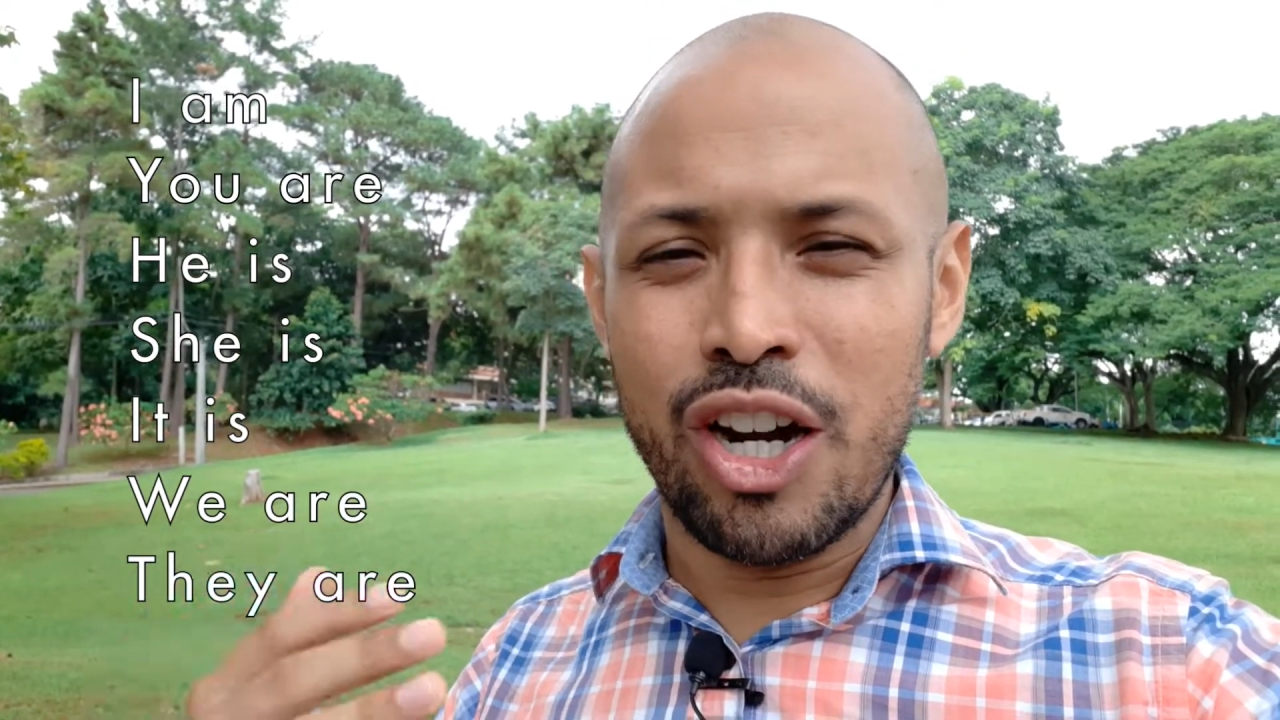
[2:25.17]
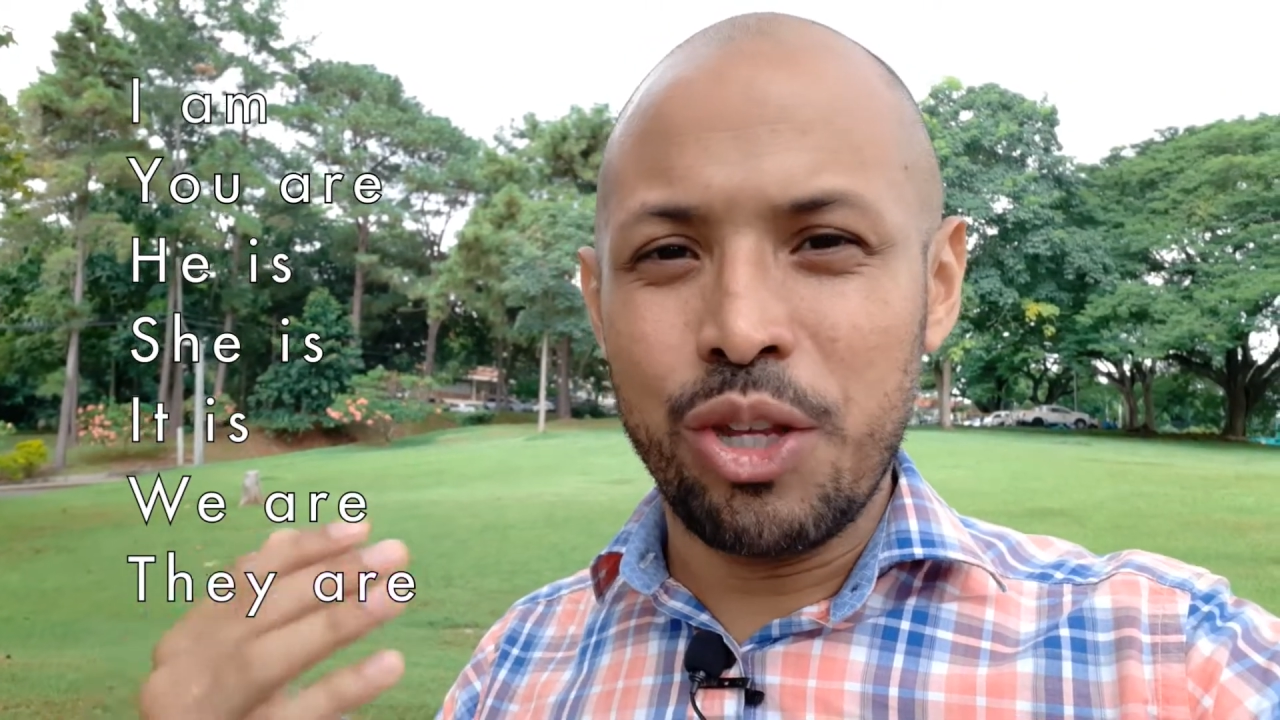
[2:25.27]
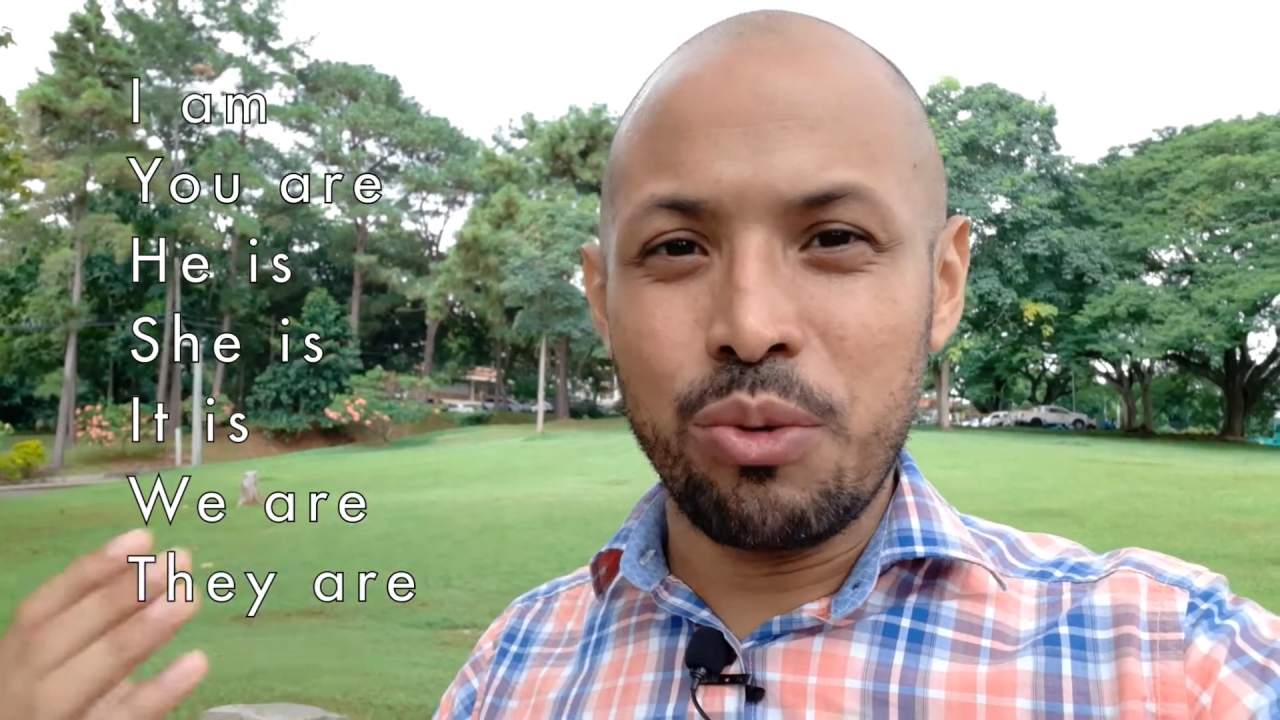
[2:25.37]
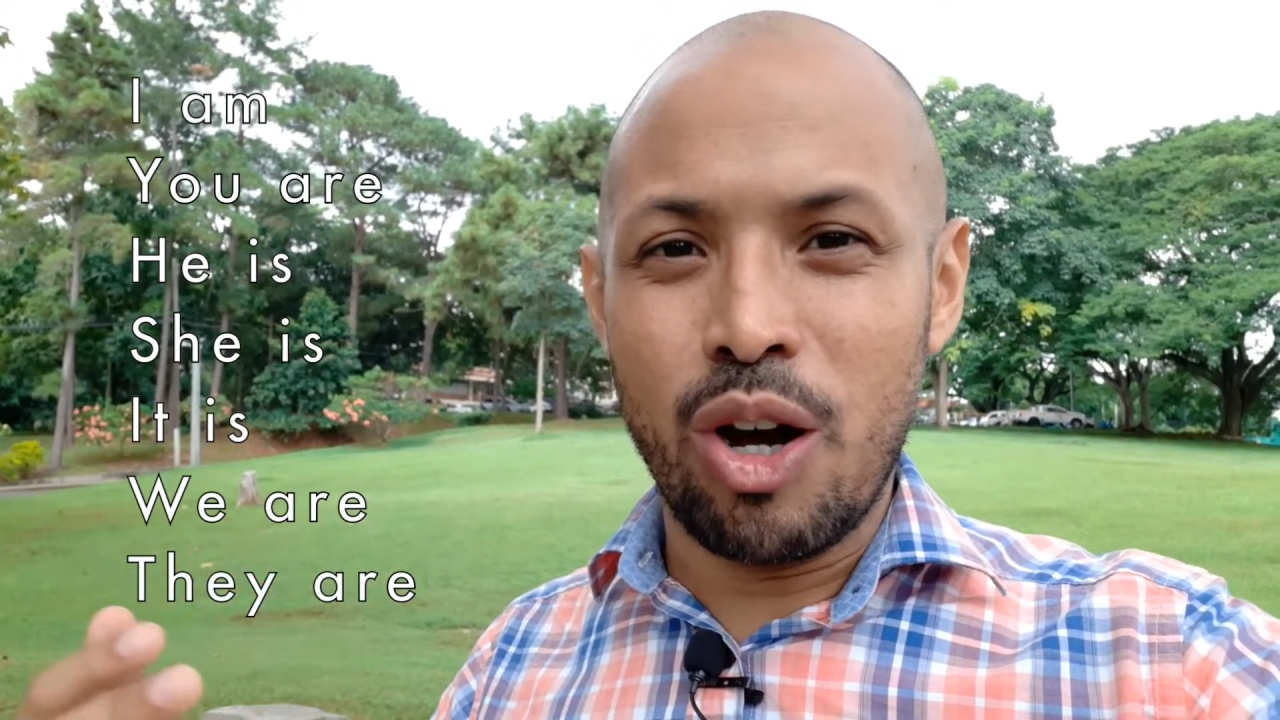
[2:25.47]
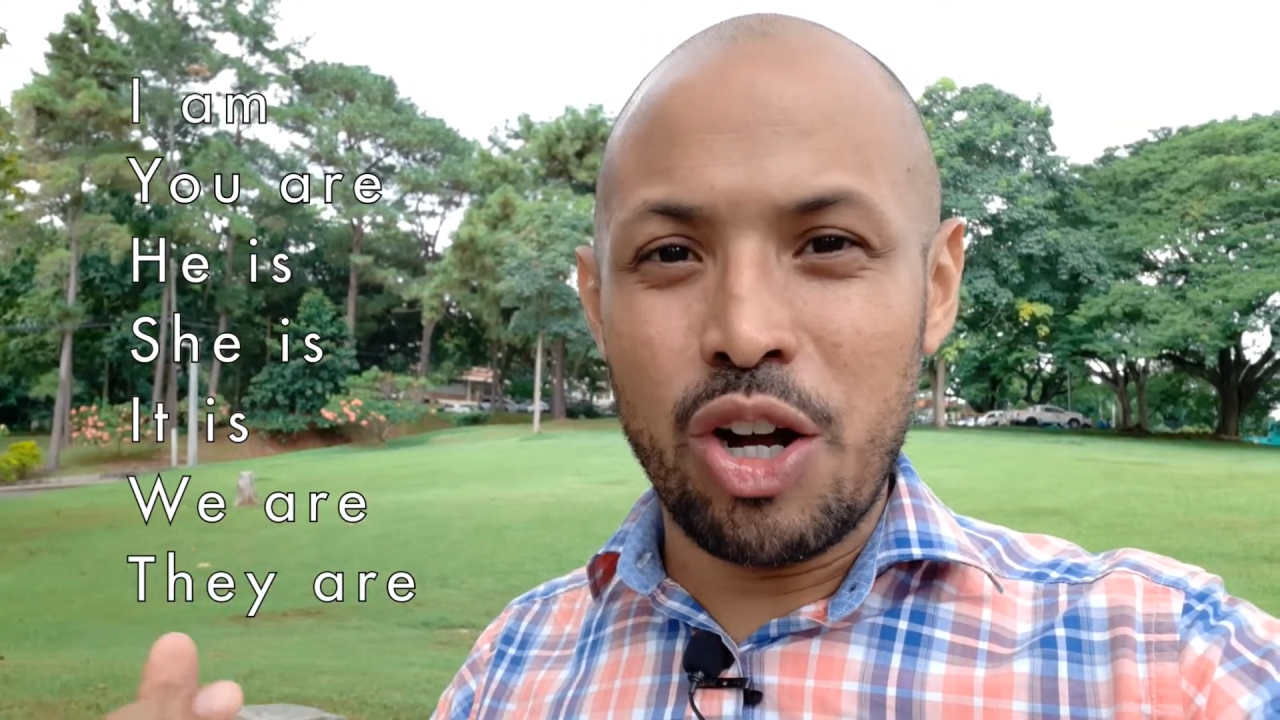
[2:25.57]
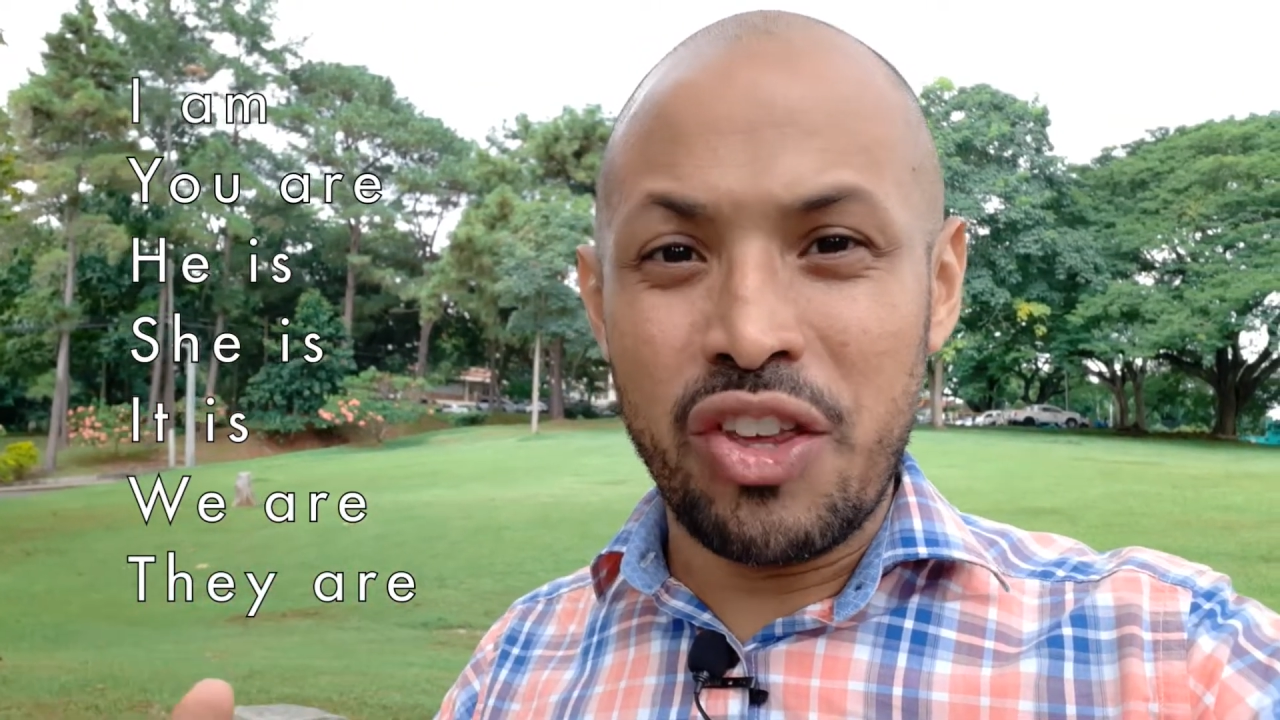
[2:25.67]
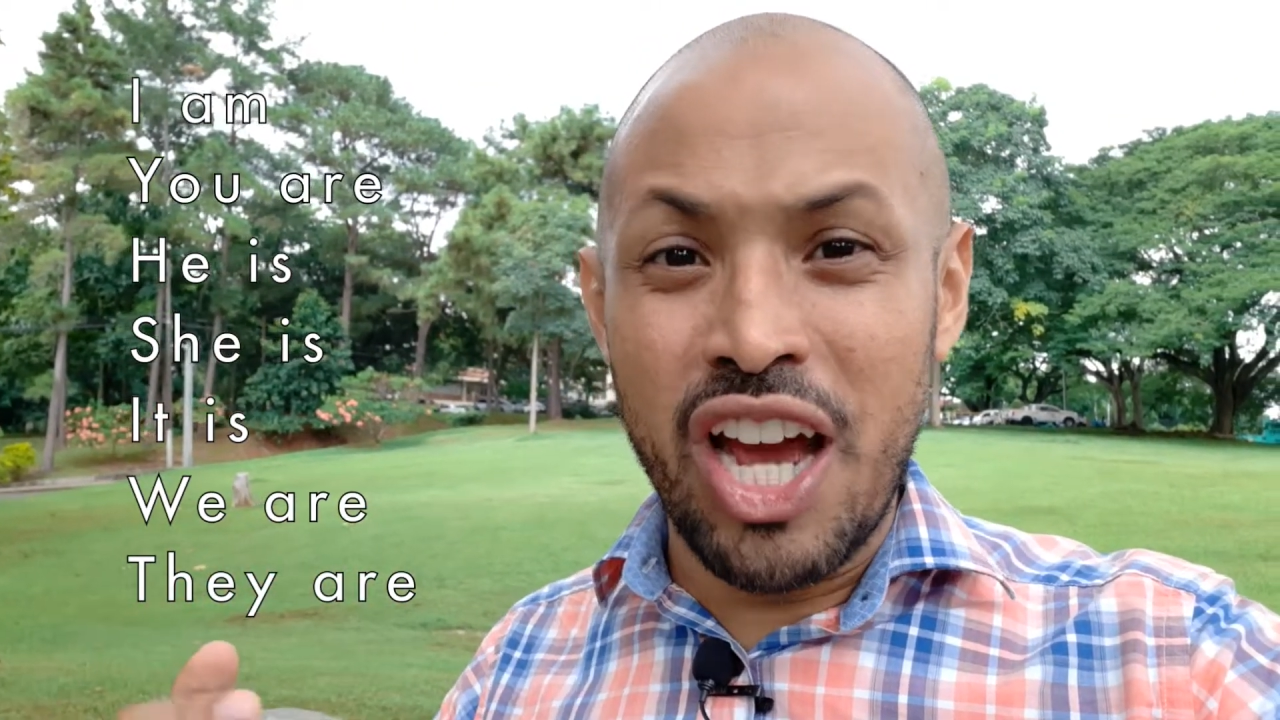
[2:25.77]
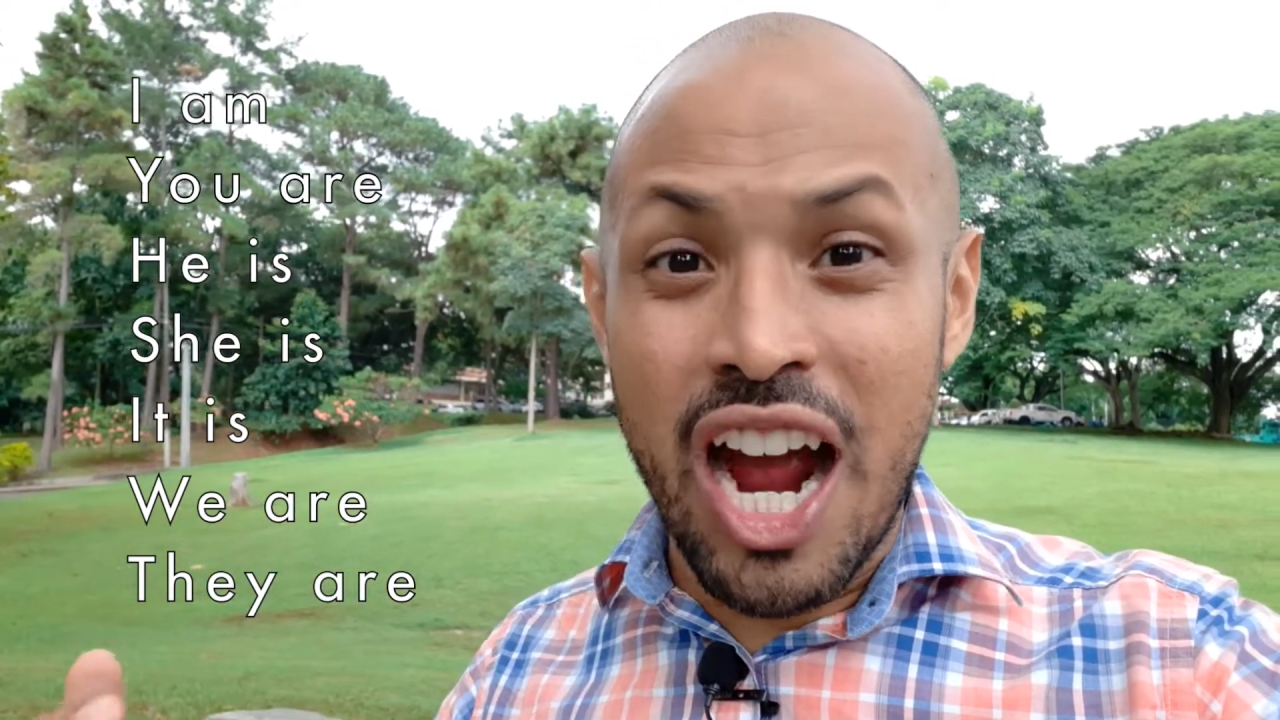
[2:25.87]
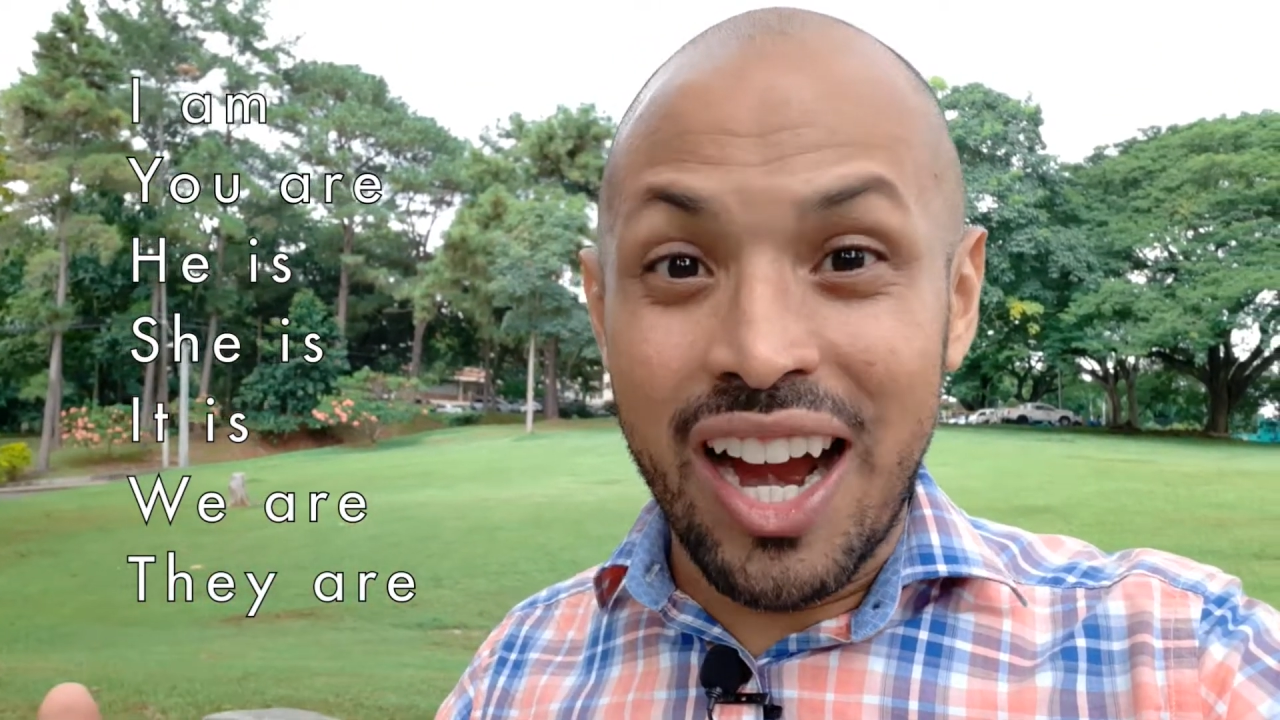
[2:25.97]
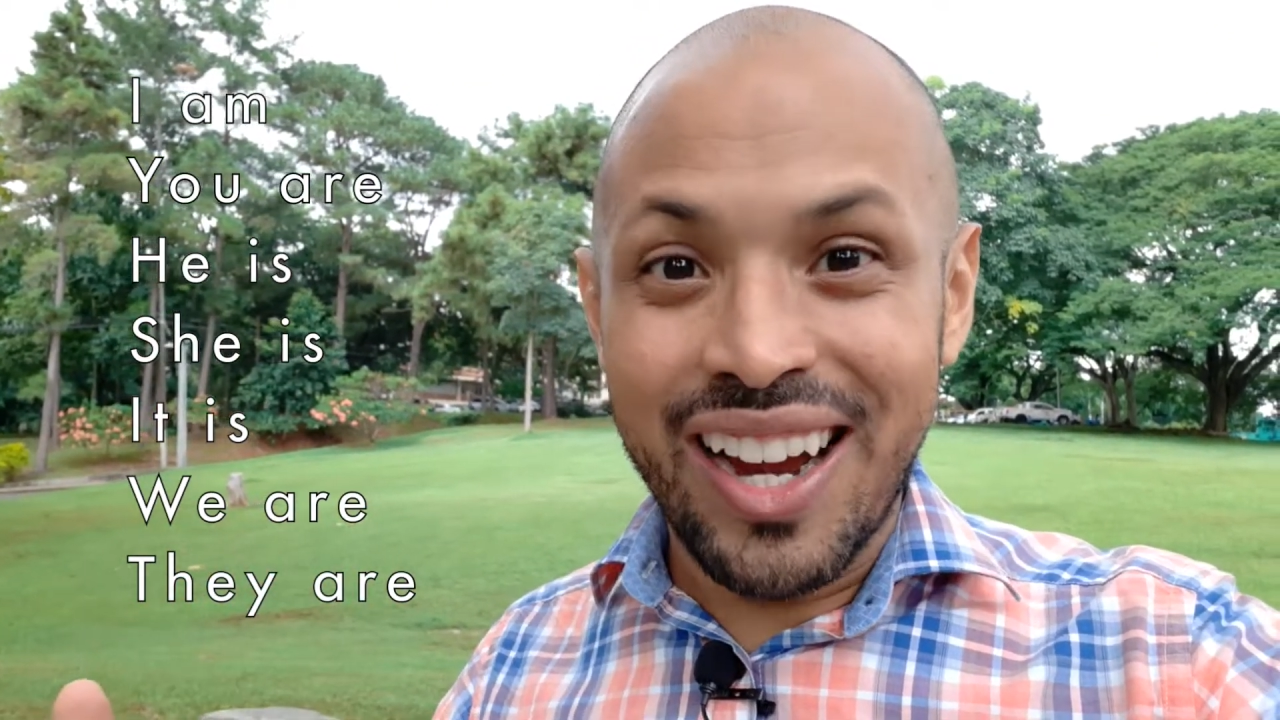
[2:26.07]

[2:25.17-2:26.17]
you are, they are.